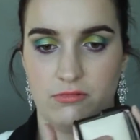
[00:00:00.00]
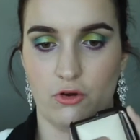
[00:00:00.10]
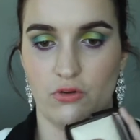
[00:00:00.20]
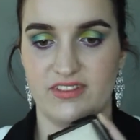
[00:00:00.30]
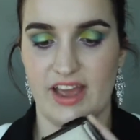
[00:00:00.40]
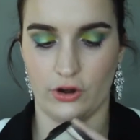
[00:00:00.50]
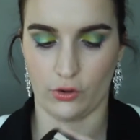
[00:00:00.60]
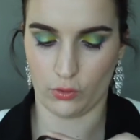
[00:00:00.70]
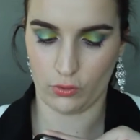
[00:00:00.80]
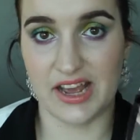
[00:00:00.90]
gone down
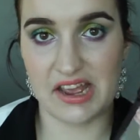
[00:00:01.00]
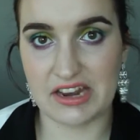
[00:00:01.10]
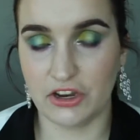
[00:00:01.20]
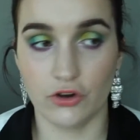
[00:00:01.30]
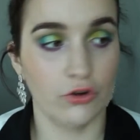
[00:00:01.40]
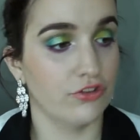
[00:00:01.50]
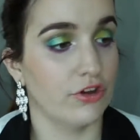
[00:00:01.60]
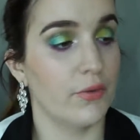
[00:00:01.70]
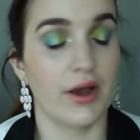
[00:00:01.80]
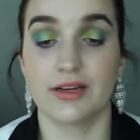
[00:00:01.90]
at all, and you can also
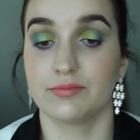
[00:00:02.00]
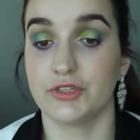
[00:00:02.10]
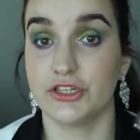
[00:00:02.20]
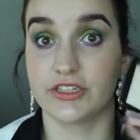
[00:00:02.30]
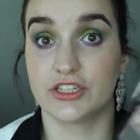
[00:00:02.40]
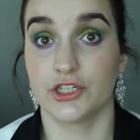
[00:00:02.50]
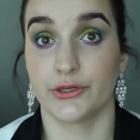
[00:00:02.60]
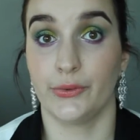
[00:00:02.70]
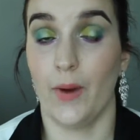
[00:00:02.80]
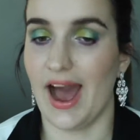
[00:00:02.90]
use it
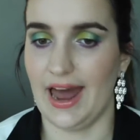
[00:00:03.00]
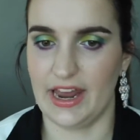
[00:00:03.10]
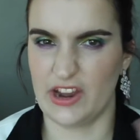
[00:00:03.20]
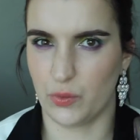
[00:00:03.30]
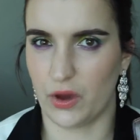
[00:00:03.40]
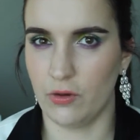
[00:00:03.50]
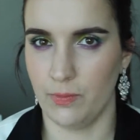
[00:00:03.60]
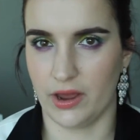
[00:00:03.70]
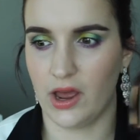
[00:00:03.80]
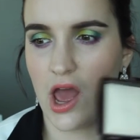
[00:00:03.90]
to highlight as well,
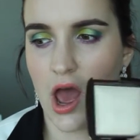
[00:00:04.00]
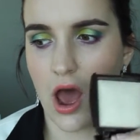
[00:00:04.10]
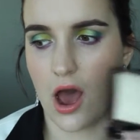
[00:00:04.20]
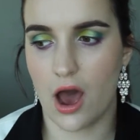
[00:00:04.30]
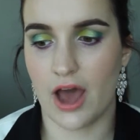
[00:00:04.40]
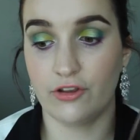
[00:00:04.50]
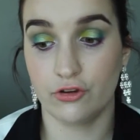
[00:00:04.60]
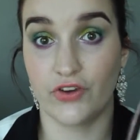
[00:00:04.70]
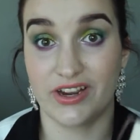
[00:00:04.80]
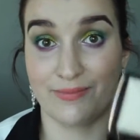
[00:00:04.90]
but I
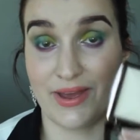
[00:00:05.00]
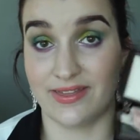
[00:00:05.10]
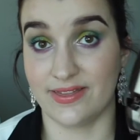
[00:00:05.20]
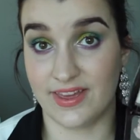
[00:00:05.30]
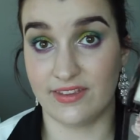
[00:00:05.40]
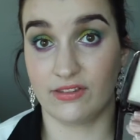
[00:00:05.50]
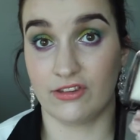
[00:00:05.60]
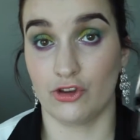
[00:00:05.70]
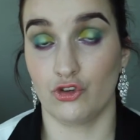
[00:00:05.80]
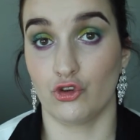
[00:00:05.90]
do recommend
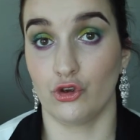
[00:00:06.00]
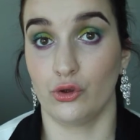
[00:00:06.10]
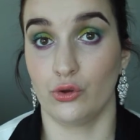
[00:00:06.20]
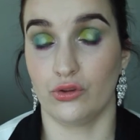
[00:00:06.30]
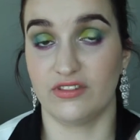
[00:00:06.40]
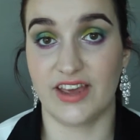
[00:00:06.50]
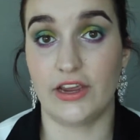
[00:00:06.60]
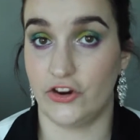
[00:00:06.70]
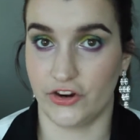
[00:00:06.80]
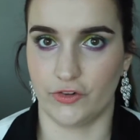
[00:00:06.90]
this to
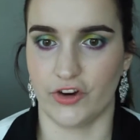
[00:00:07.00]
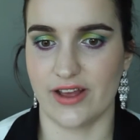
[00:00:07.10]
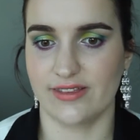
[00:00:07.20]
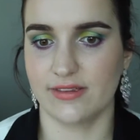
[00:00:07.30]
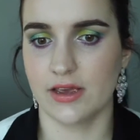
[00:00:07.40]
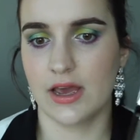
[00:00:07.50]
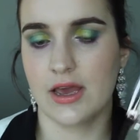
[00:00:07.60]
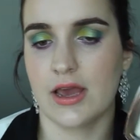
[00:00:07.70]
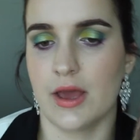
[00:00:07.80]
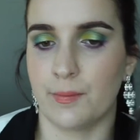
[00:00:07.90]
set your under eyes
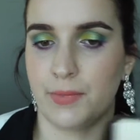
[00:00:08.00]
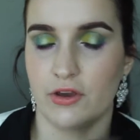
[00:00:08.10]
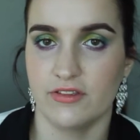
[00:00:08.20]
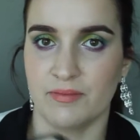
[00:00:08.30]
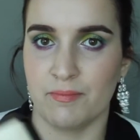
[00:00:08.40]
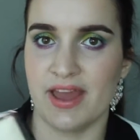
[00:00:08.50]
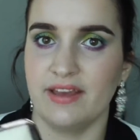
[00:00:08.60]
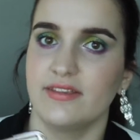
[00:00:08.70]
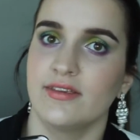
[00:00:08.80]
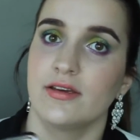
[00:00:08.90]
because it
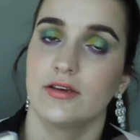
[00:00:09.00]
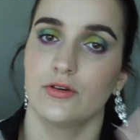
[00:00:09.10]
makes